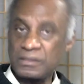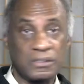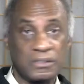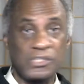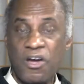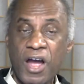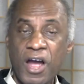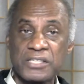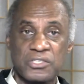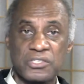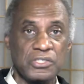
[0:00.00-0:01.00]
your
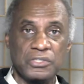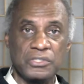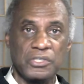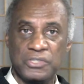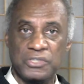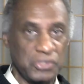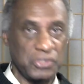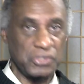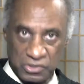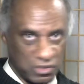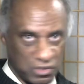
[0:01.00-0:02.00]
cards. You
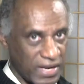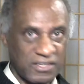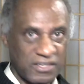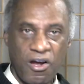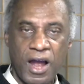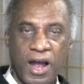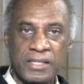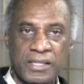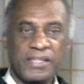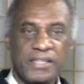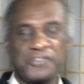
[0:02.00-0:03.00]
show that card.
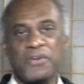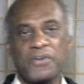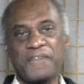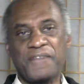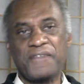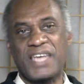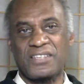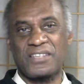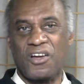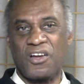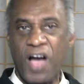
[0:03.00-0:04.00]
Now you don't have to take the
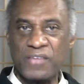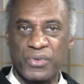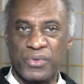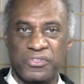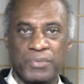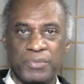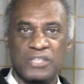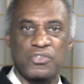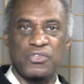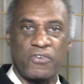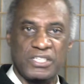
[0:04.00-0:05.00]
card with you because
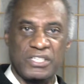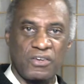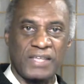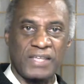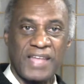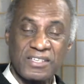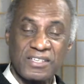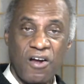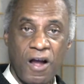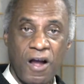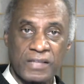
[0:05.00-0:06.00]
you already know that
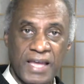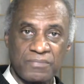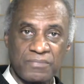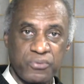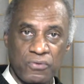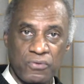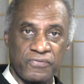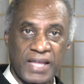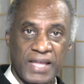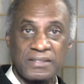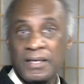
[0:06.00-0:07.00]
card, that proof,
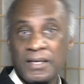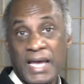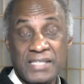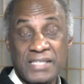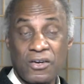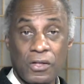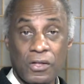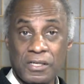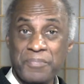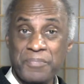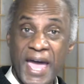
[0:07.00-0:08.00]
that, as they call
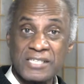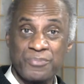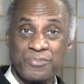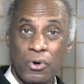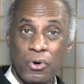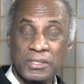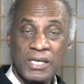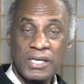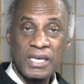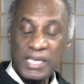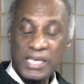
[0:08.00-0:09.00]
it, a passport,
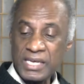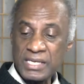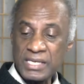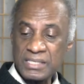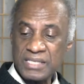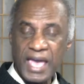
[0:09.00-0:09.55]
is